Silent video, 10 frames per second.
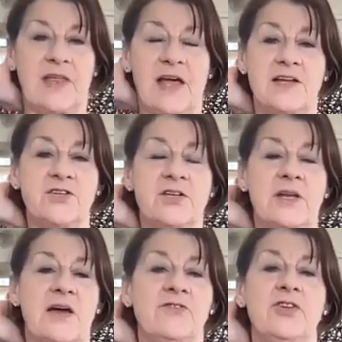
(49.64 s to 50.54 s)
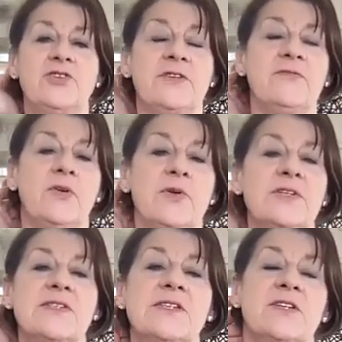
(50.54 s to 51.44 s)
And you can have huge
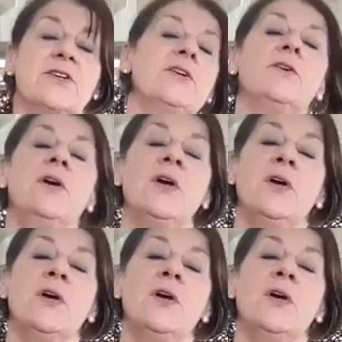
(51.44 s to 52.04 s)
influence. It's going to,